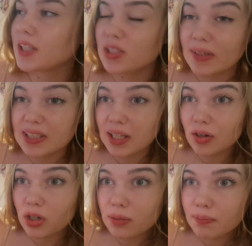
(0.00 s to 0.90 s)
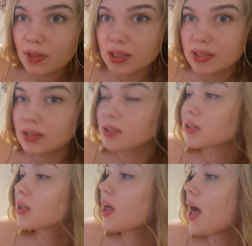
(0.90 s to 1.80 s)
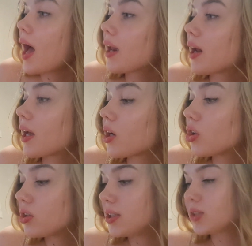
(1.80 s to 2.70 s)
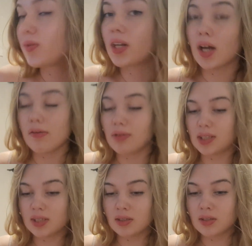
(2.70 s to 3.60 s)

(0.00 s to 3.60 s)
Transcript: this was the old bottle, and I got this when I was